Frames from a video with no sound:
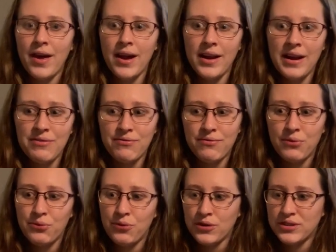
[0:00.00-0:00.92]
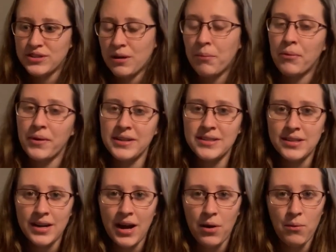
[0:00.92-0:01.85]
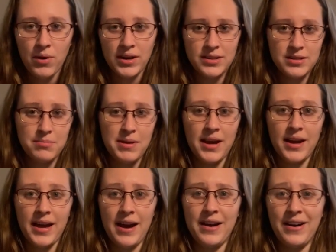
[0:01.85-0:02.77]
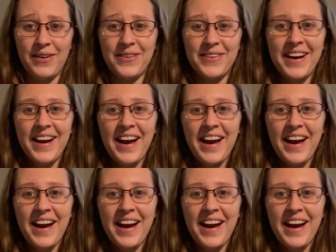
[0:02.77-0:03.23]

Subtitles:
then if for some reason I wanted to be a cow